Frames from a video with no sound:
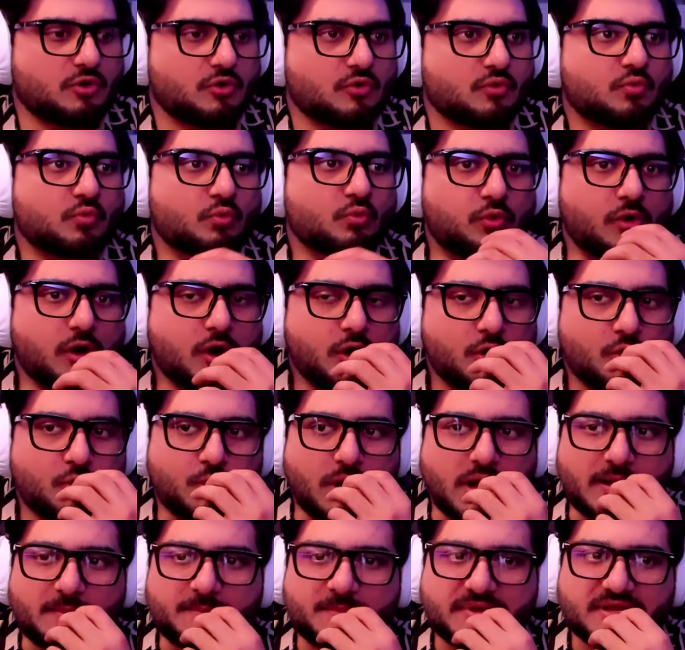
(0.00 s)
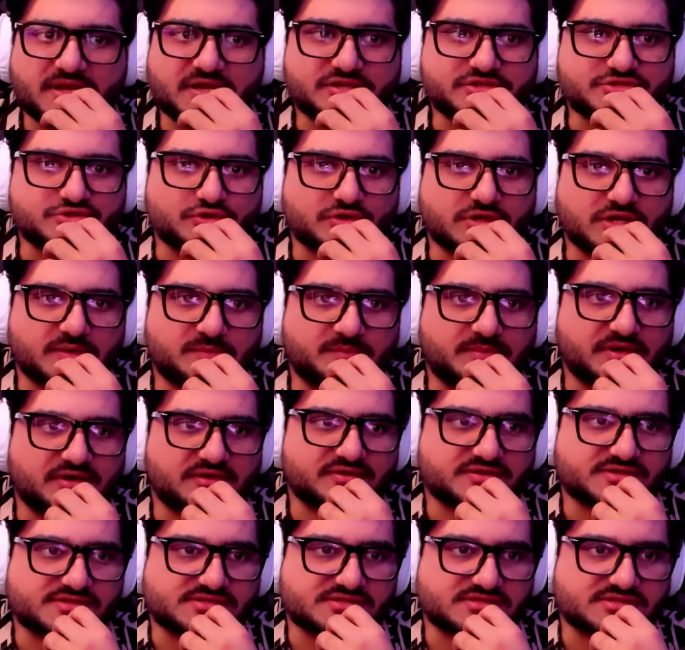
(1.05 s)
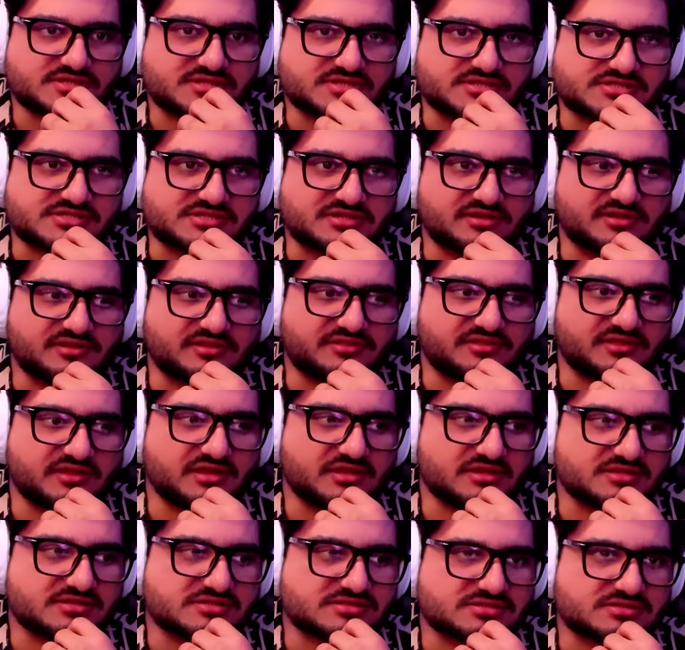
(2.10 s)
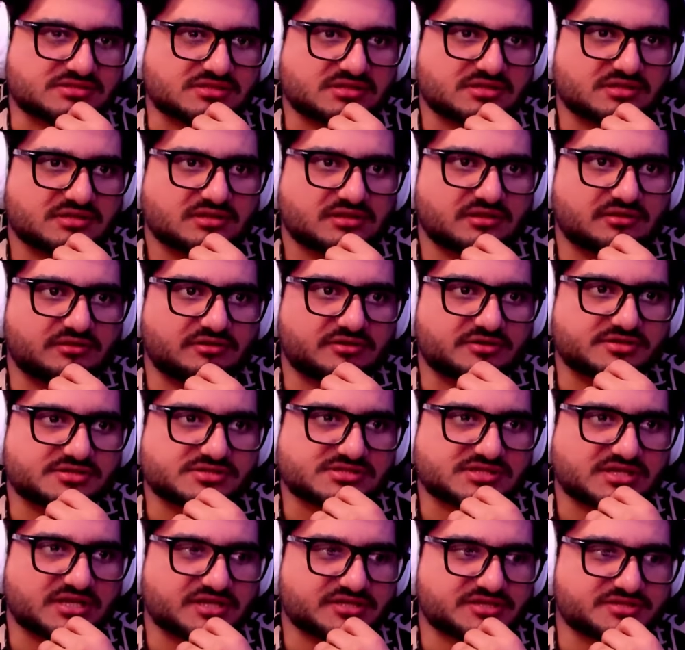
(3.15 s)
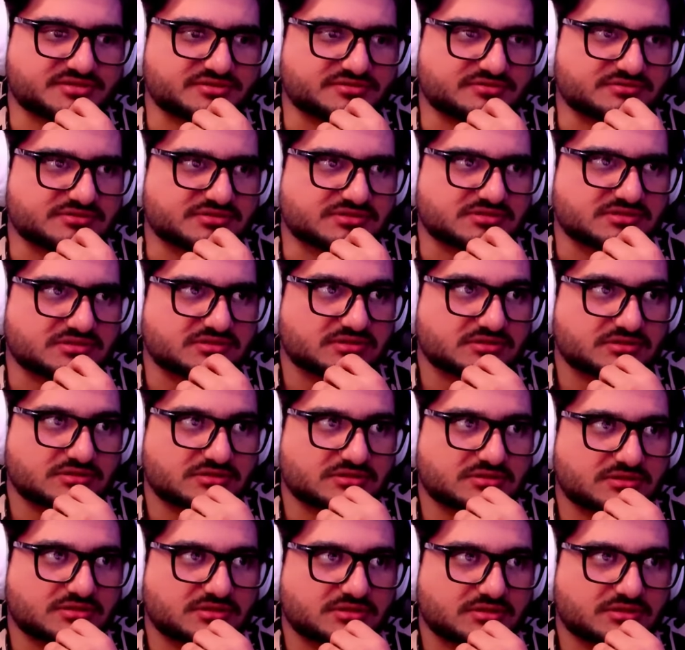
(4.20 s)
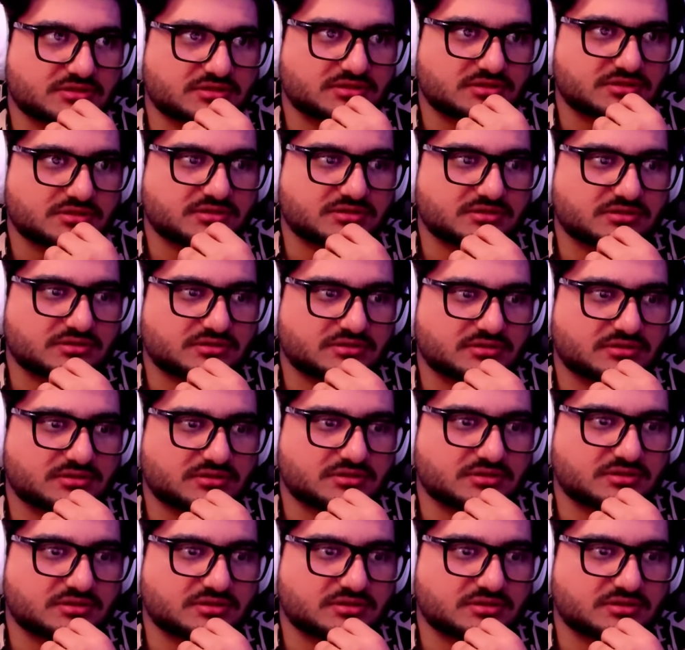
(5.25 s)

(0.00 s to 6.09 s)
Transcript: Whoa, I made a joke about the Slovenes and their statues. Stop intruder.